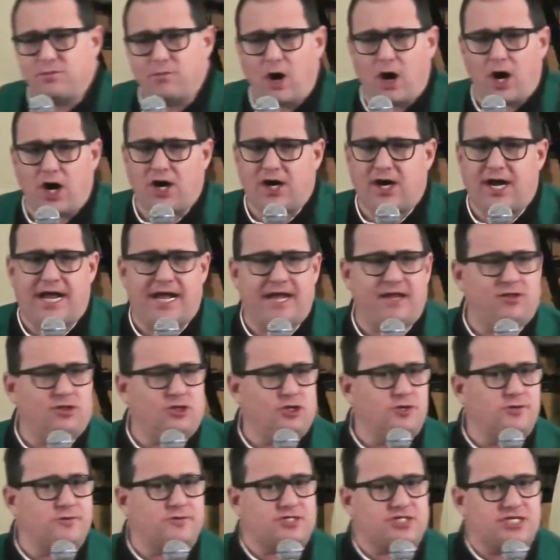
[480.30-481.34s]
Mark, and
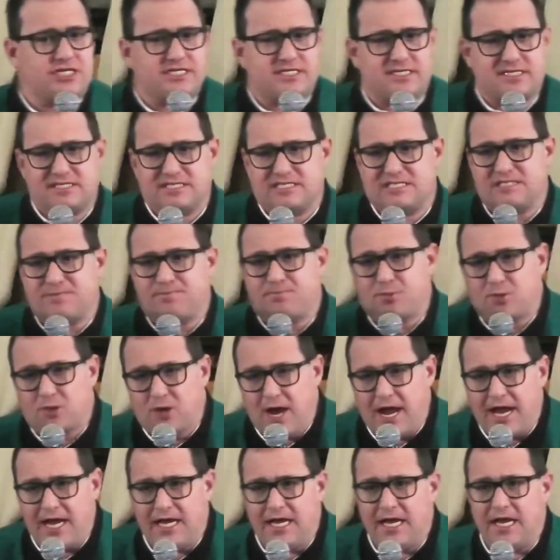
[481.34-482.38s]
Luke, Jesus is
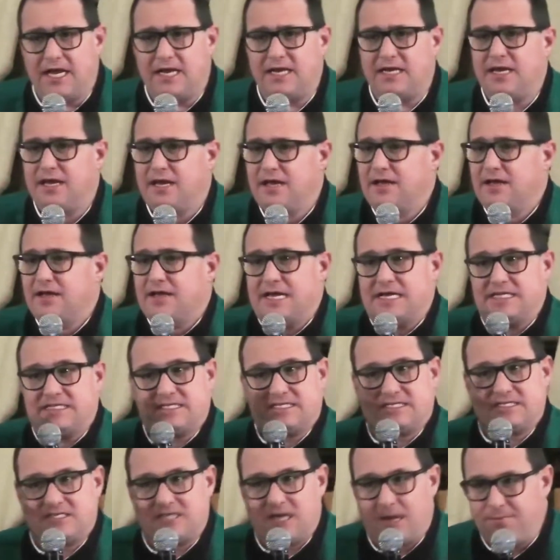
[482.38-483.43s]
praying that
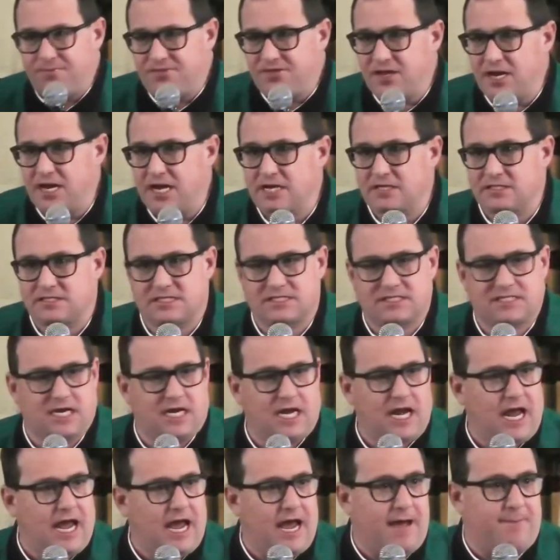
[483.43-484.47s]
something else is
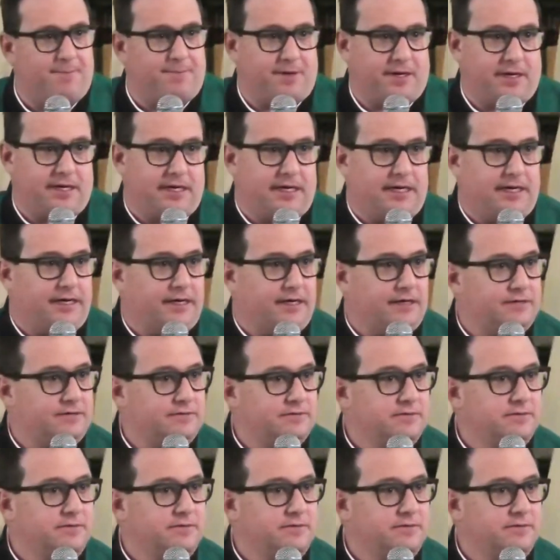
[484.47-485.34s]
going to happen here.